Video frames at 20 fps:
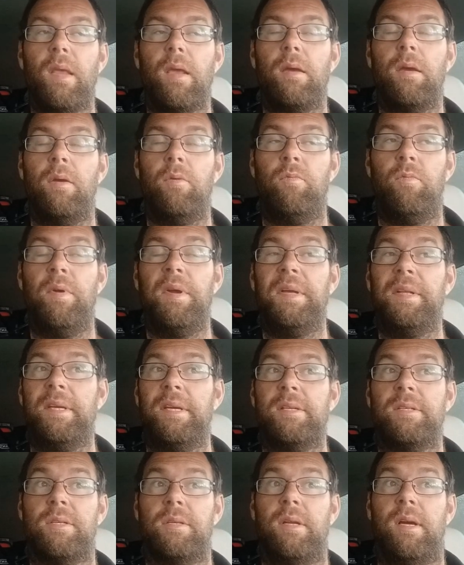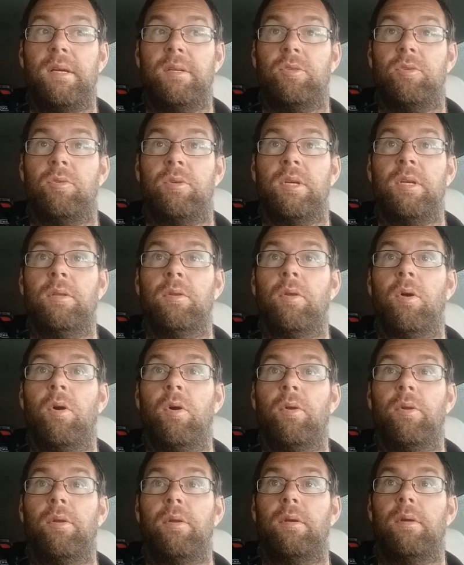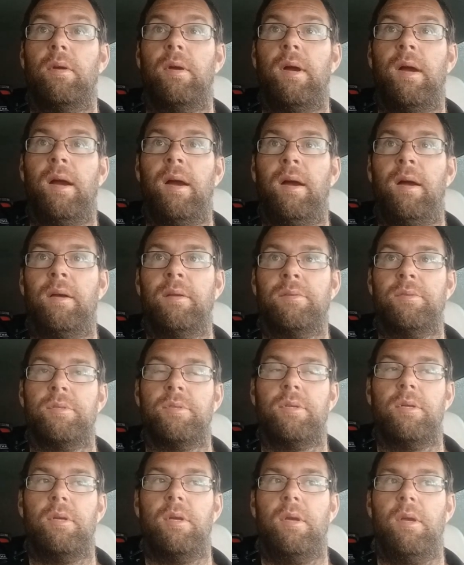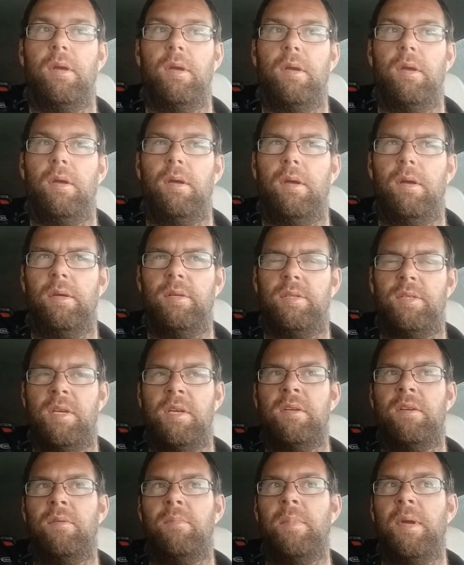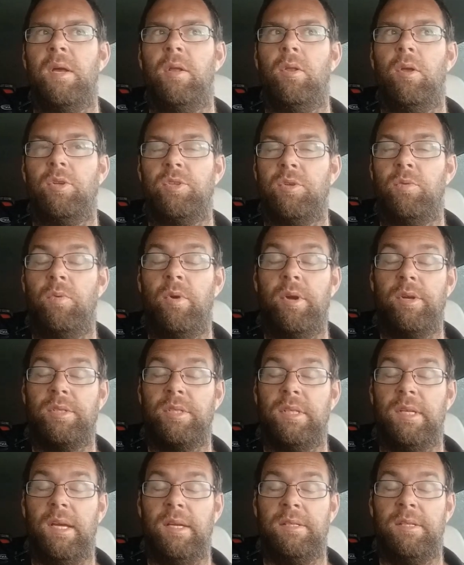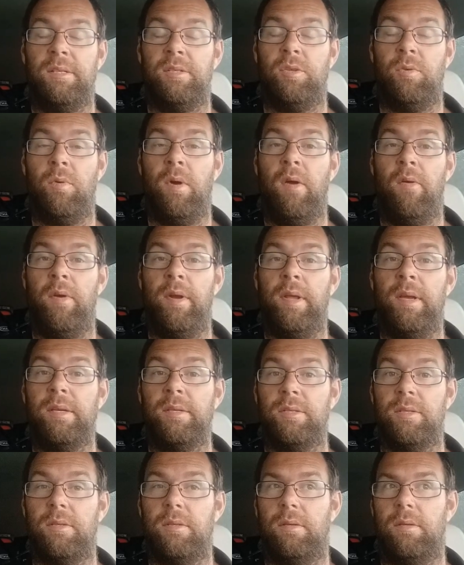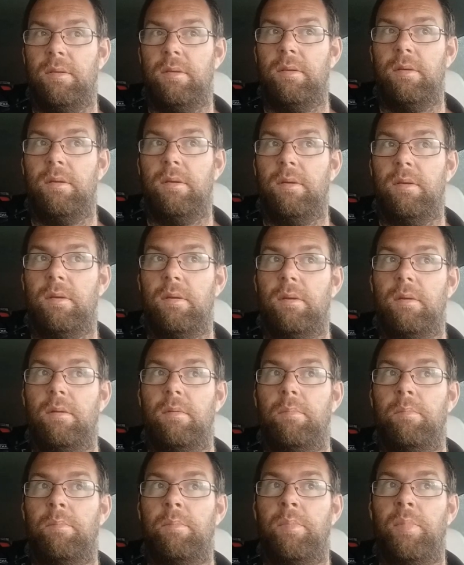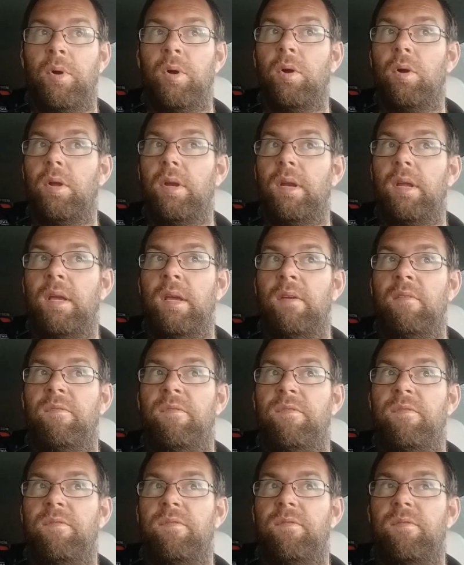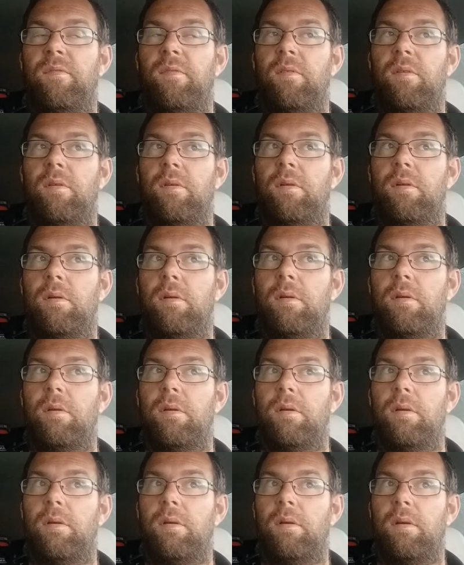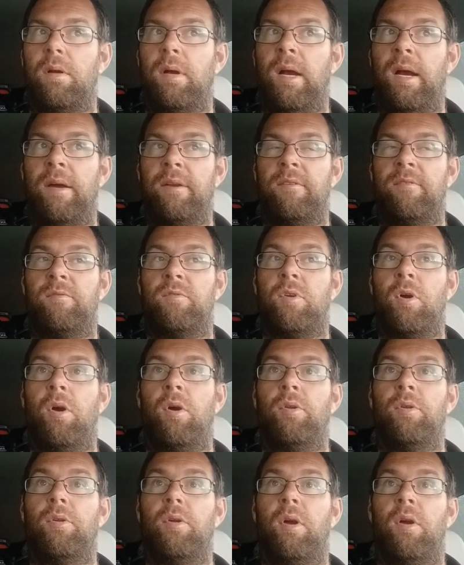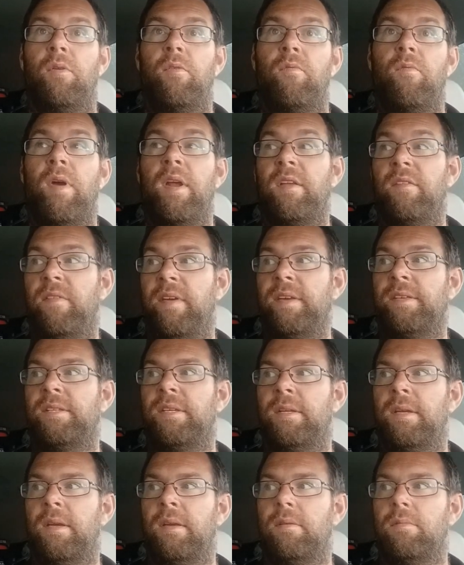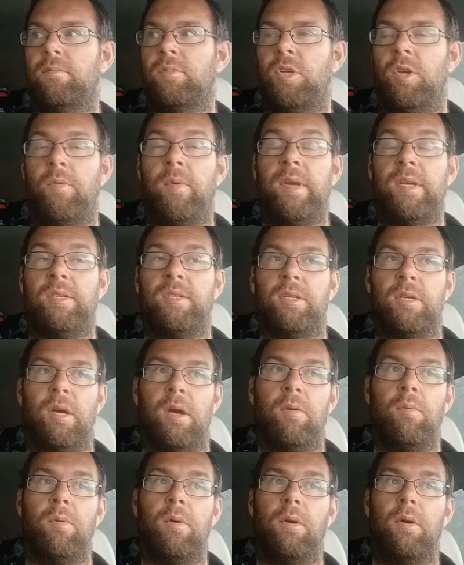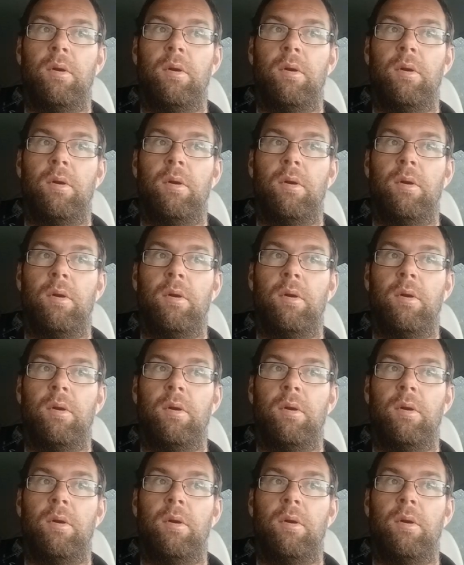It really is a nice looking lawn, and it's taken me a lot of work to get it to where it is. But if I'd have gone and renovated it 2 weeks ago,